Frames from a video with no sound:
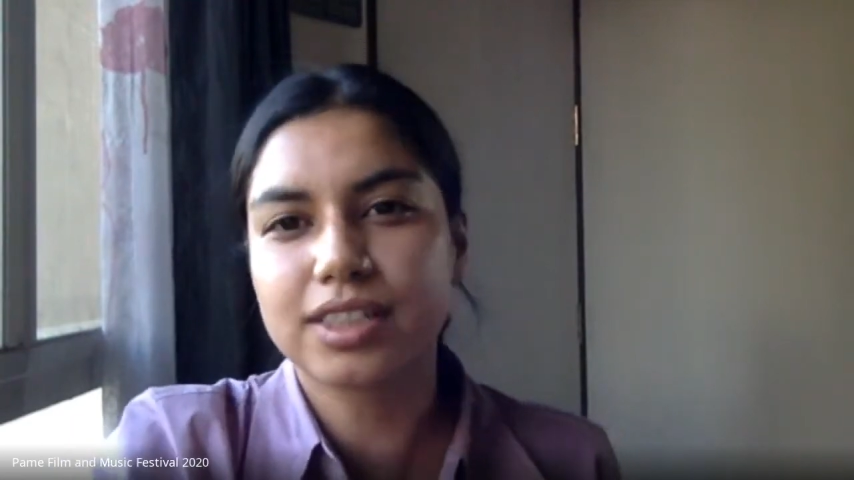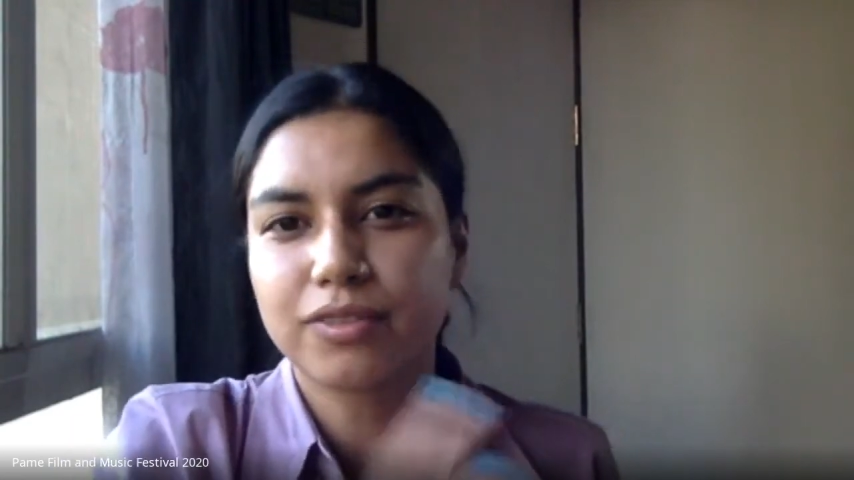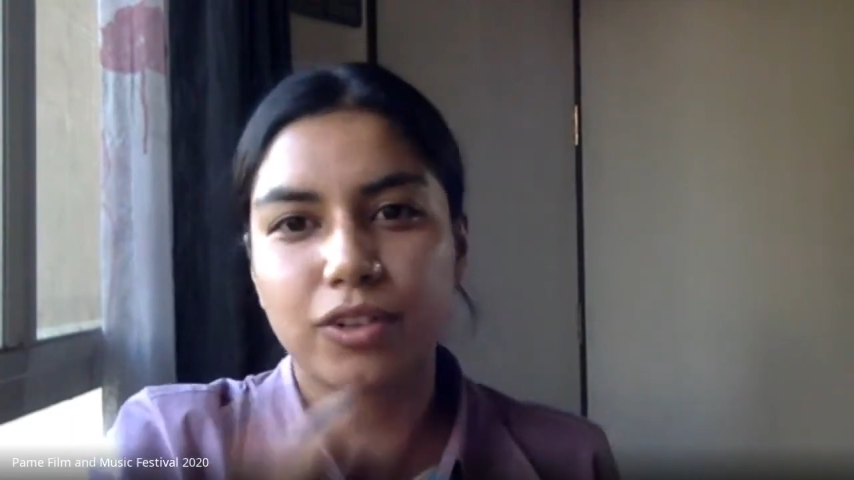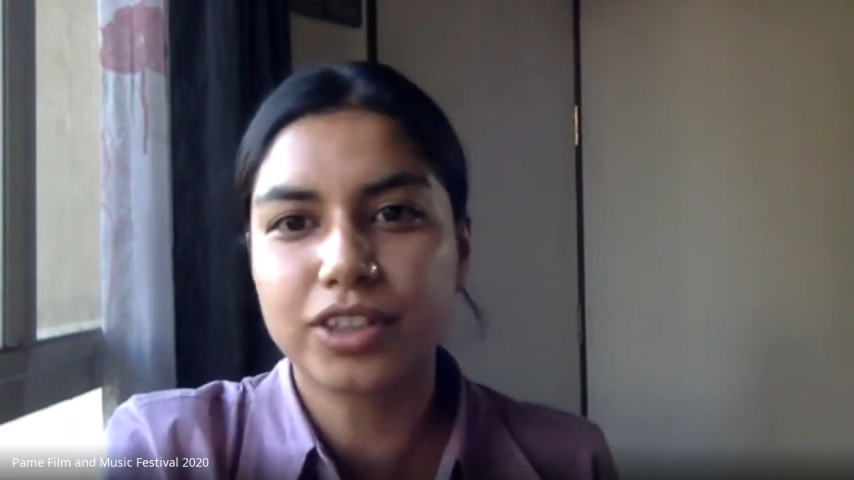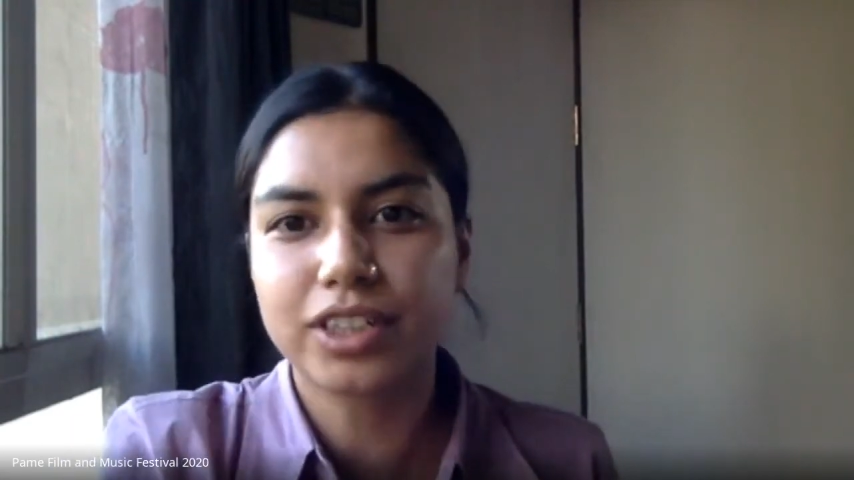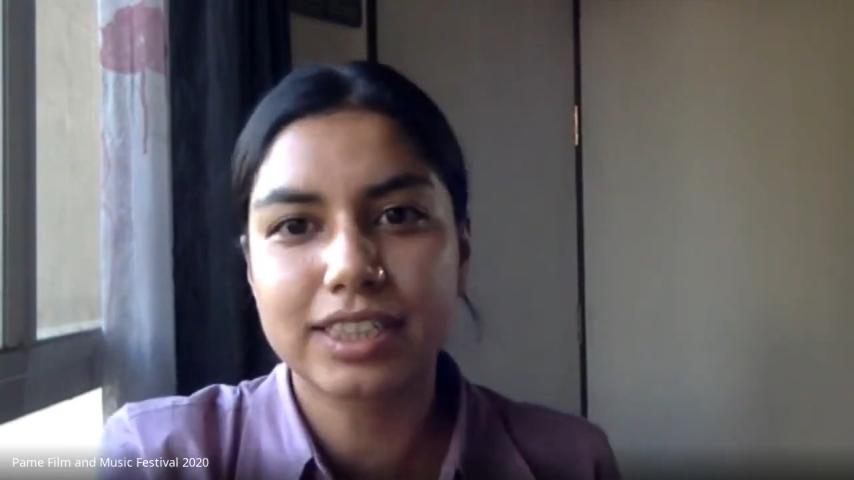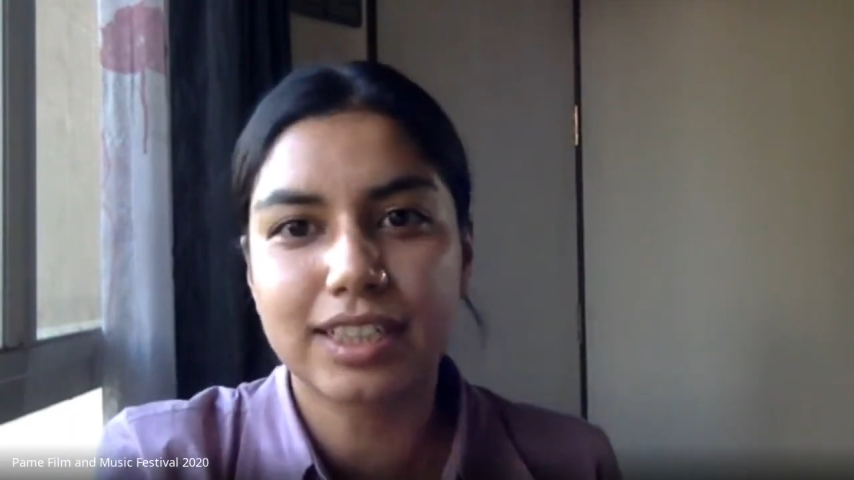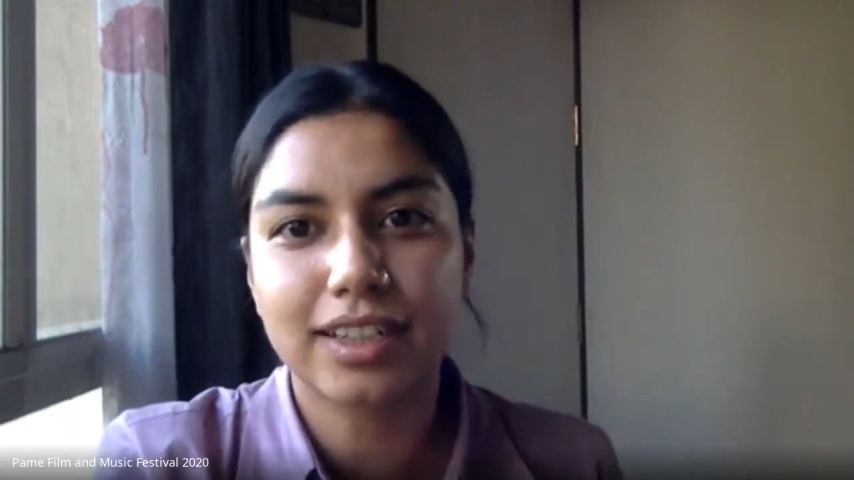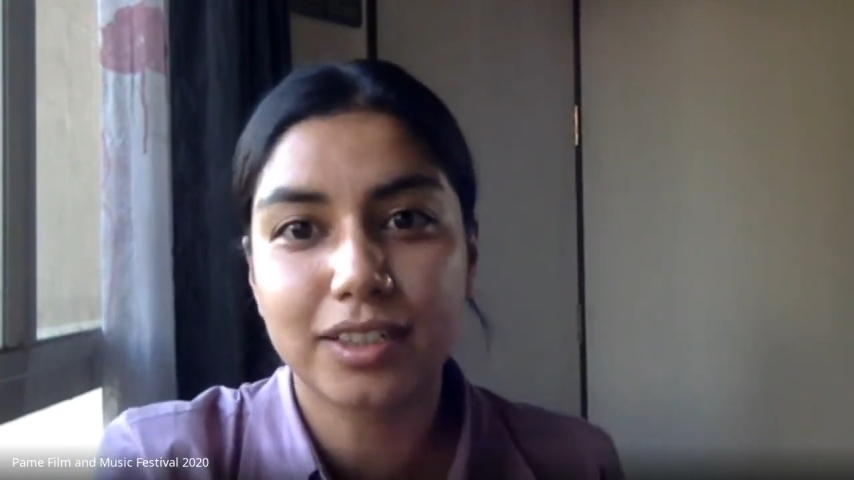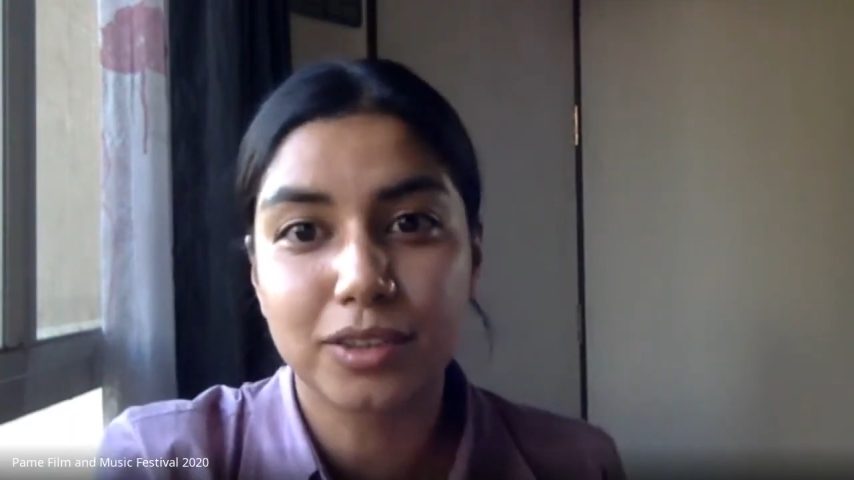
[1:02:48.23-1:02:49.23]
have already
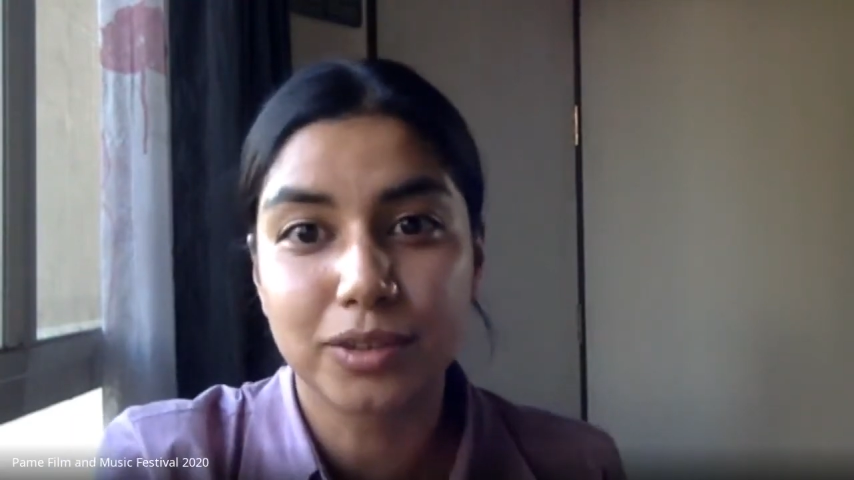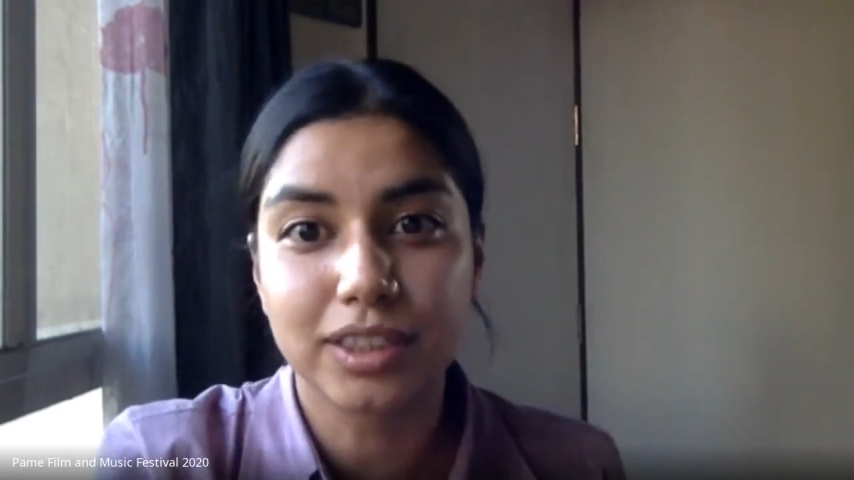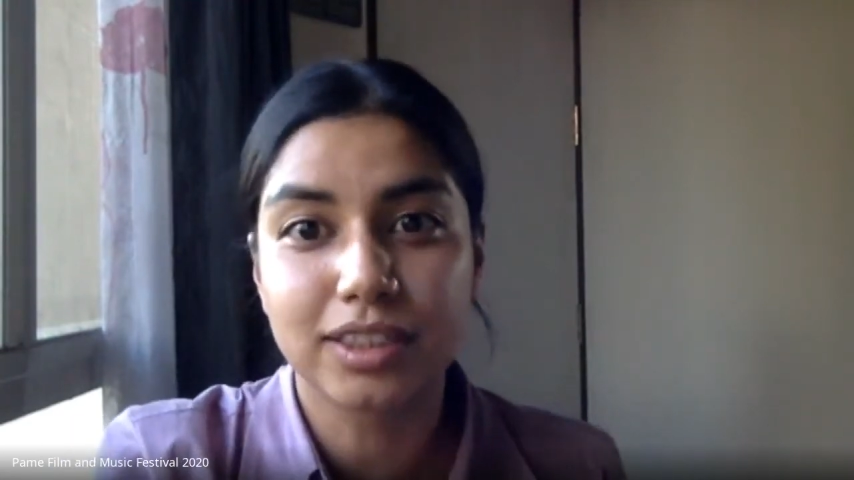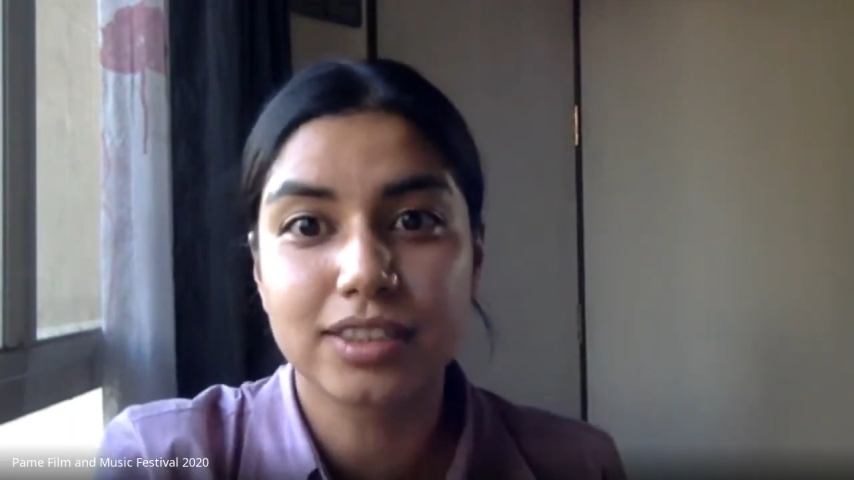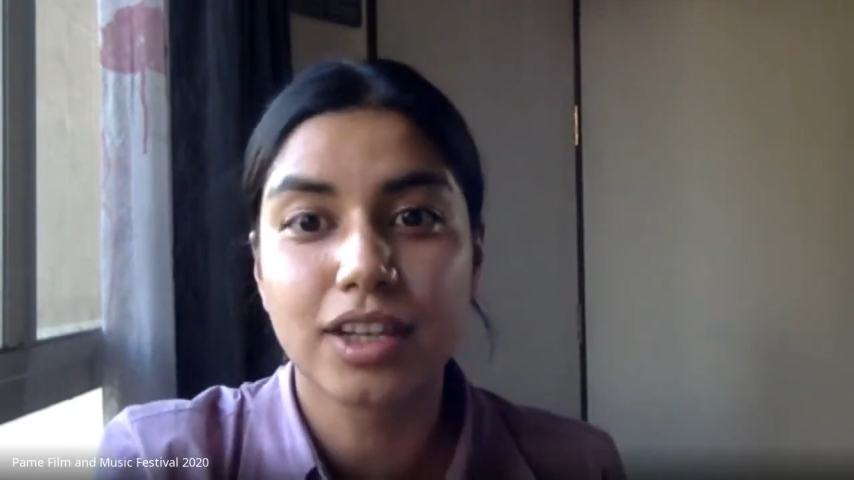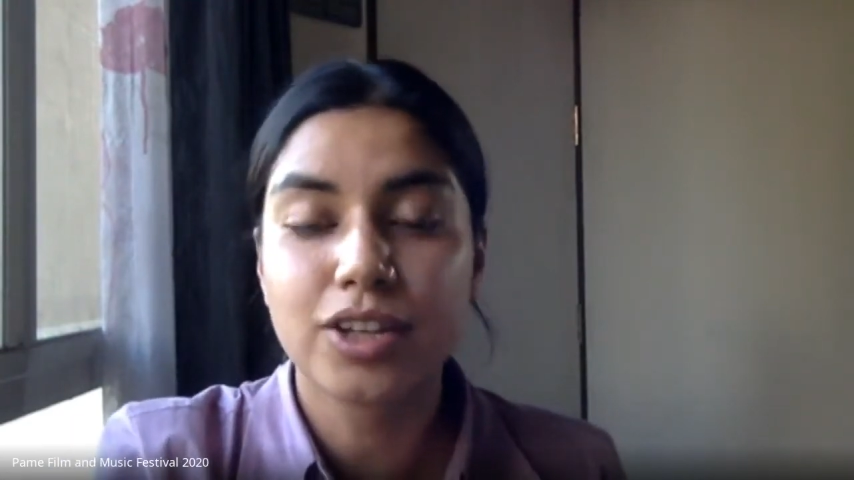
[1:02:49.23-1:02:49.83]
started doing this